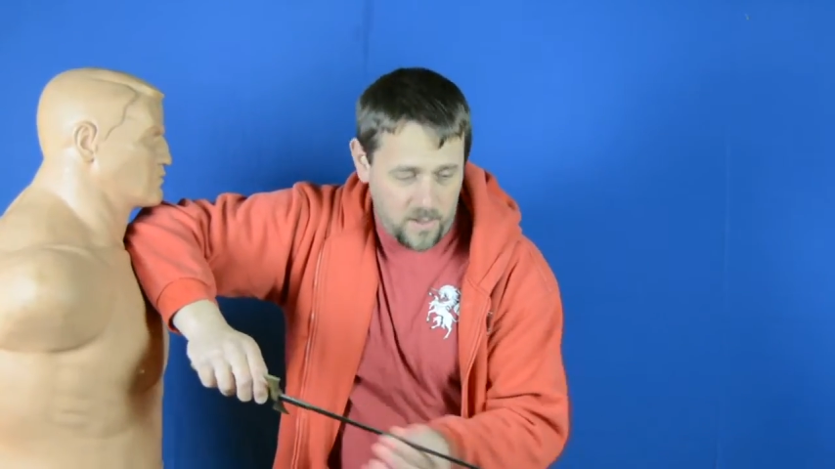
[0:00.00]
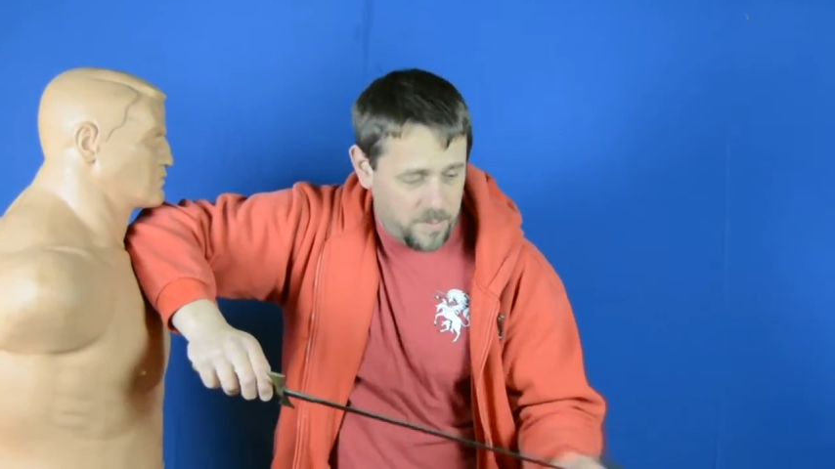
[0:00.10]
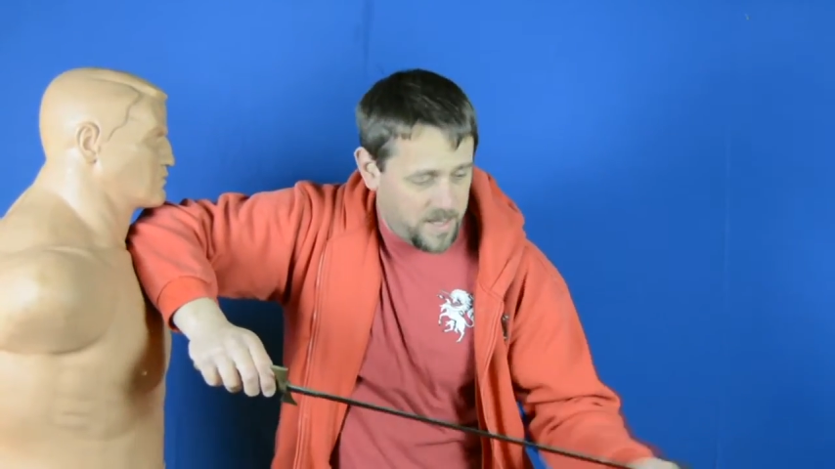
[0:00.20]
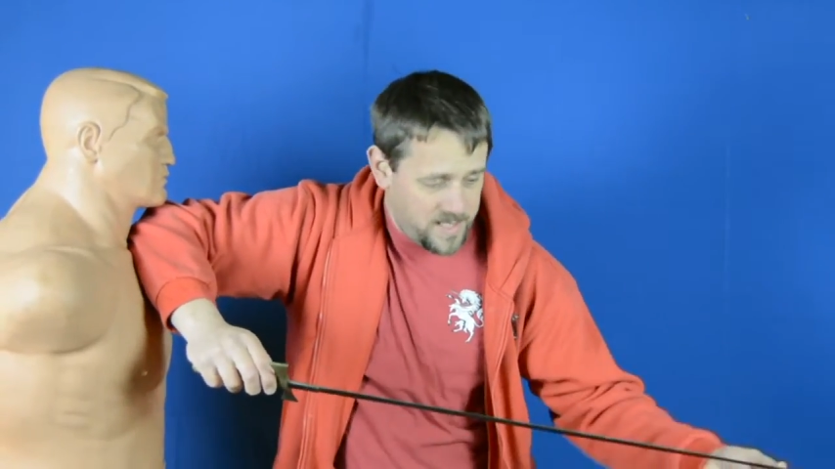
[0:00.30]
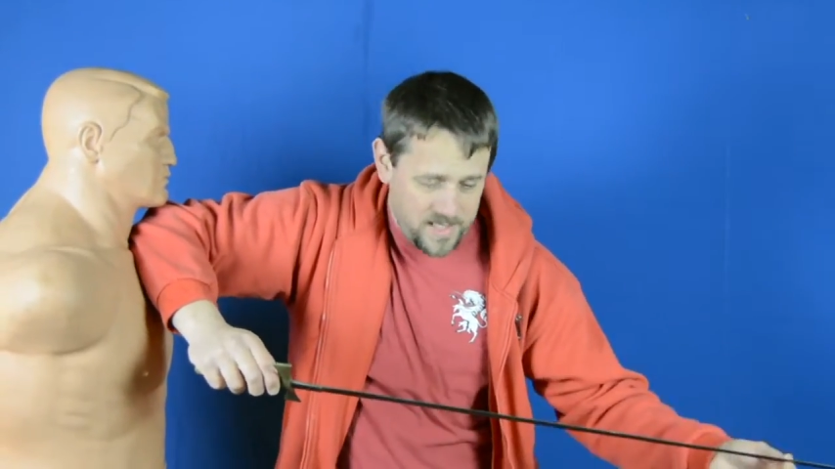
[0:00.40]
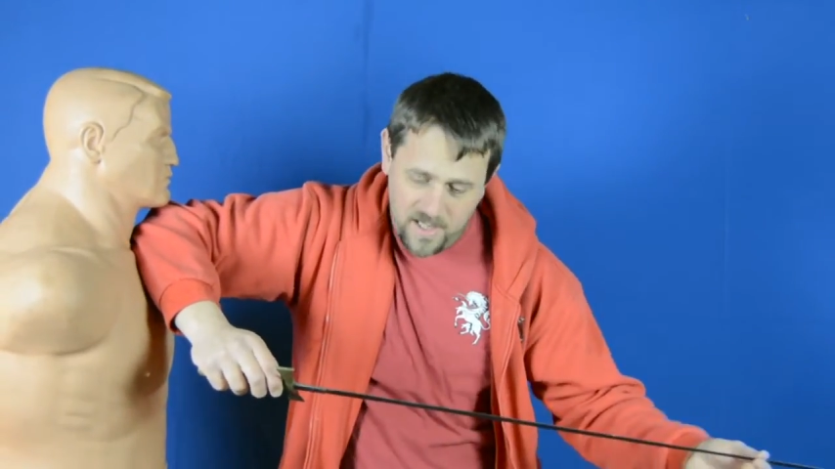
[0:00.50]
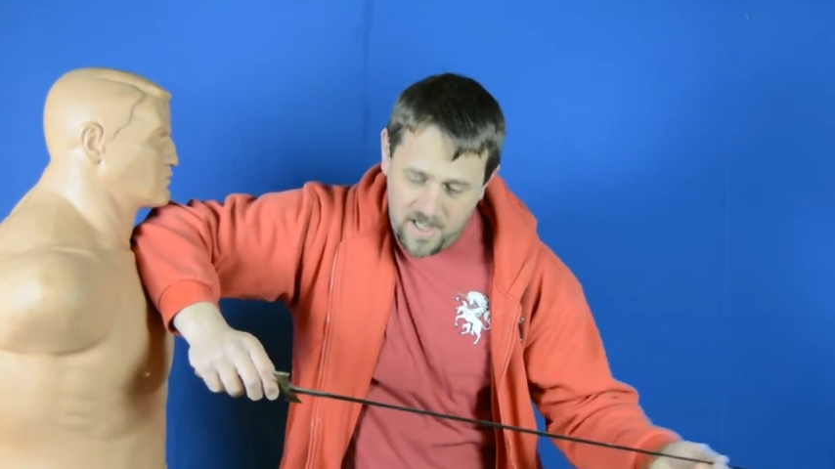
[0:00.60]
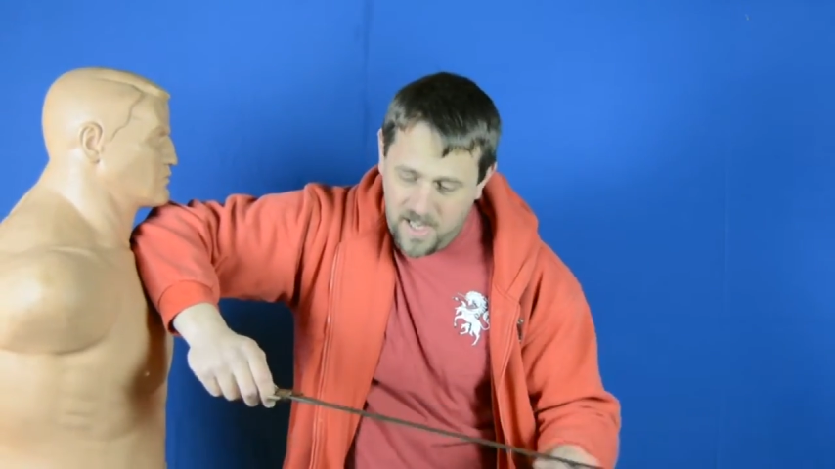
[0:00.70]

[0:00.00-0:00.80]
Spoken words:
piece.